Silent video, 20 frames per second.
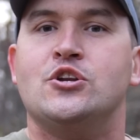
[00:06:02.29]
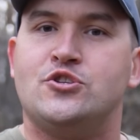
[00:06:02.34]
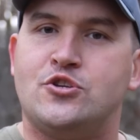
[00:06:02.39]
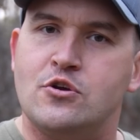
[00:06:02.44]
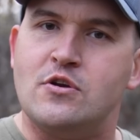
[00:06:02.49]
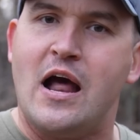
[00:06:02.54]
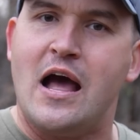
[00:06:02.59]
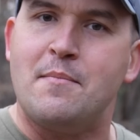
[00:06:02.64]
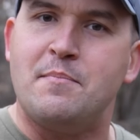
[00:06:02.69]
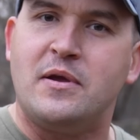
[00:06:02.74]

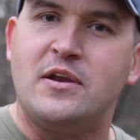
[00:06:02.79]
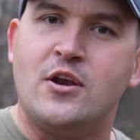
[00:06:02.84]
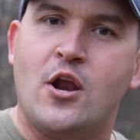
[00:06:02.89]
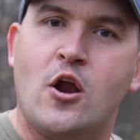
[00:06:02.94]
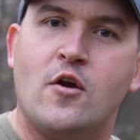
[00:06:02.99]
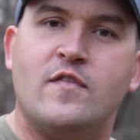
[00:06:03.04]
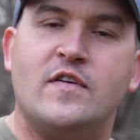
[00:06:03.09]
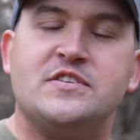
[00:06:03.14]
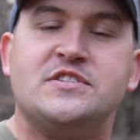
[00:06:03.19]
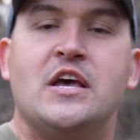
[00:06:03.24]
Do not be
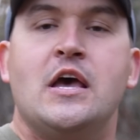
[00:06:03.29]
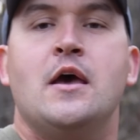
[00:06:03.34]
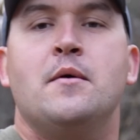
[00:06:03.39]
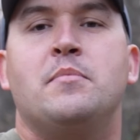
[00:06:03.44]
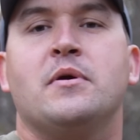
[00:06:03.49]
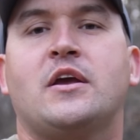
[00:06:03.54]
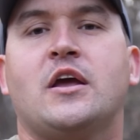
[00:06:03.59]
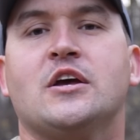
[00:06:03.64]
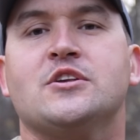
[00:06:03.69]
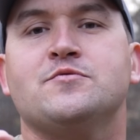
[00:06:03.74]
nervous,
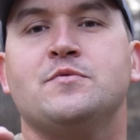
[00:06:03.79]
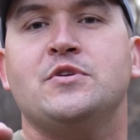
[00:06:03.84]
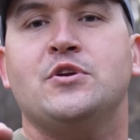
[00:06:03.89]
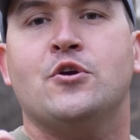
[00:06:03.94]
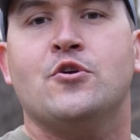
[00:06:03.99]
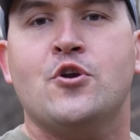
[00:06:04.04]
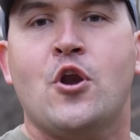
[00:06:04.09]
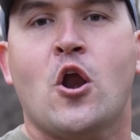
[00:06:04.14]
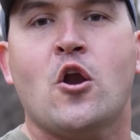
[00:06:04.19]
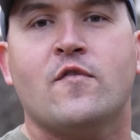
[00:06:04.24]
because when
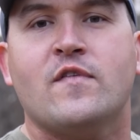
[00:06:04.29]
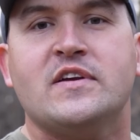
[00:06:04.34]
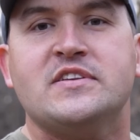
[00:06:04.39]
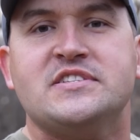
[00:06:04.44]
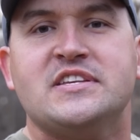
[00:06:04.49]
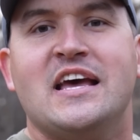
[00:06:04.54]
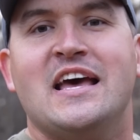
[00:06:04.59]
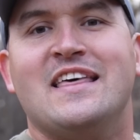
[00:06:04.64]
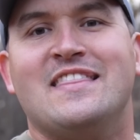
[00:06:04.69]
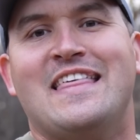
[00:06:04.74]
you're
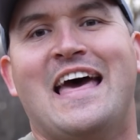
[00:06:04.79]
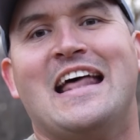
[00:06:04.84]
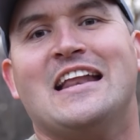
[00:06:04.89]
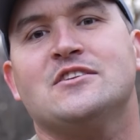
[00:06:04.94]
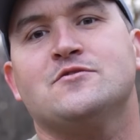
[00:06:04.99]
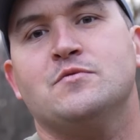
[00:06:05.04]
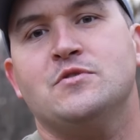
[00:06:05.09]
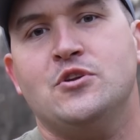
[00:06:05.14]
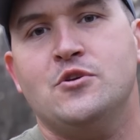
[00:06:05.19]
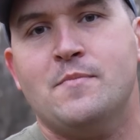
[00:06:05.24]
nervous, that
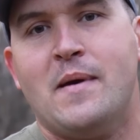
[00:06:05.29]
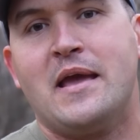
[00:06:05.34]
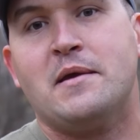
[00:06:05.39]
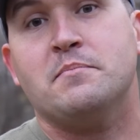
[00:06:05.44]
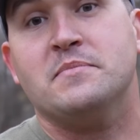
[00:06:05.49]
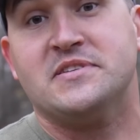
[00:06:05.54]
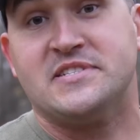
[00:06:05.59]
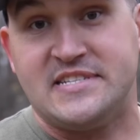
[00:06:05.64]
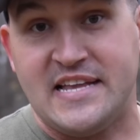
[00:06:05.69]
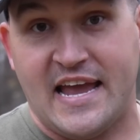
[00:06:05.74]
is when you
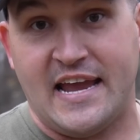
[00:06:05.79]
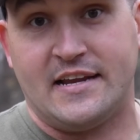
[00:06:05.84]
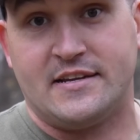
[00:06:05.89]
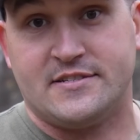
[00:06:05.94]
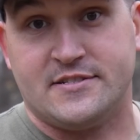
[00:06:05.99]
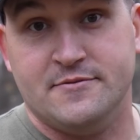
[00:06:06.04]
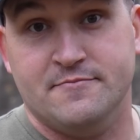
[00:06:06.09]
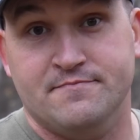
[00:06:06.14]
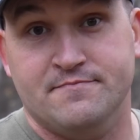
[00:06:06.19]
make mistakes.